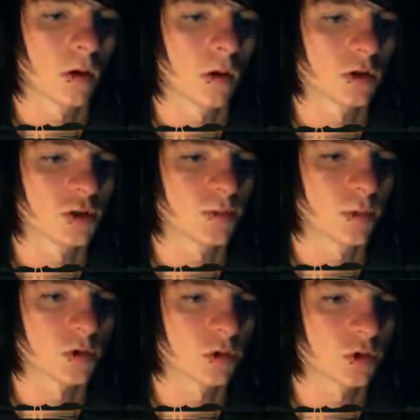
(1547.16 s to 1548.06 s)

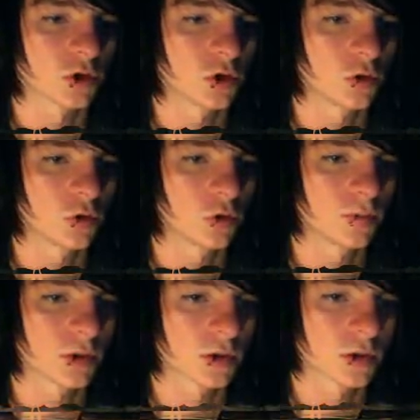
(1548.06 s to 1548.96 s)
Disposal
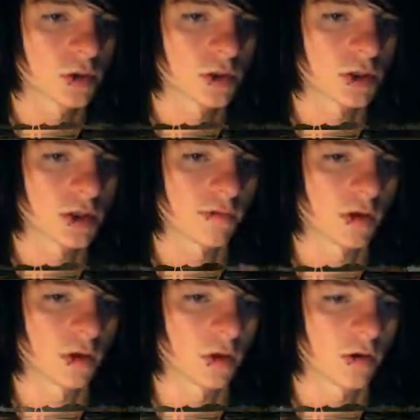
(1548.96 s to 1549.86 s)
tubes. This is
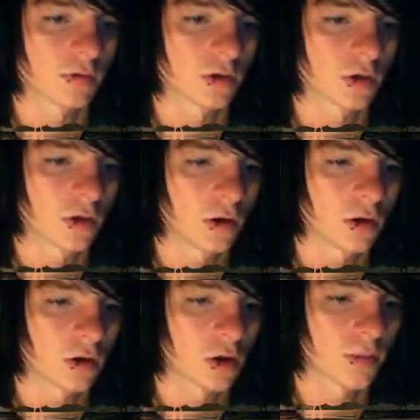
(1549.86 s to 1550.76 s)
definitely loft.
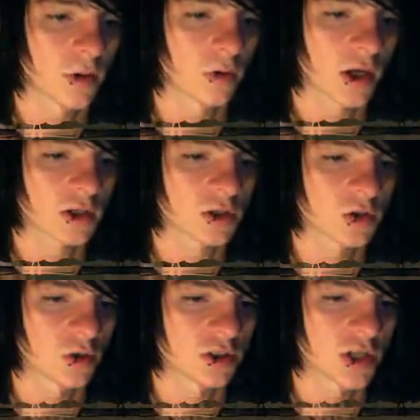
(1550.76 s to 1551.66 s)
Compound X
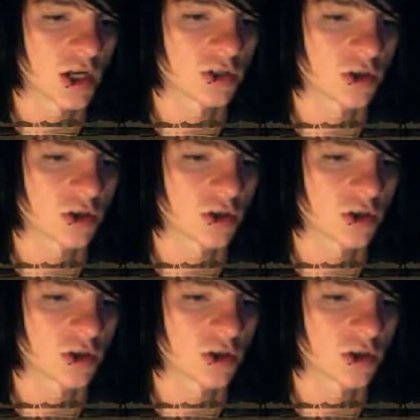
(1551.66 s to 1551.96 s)
storage. Danger.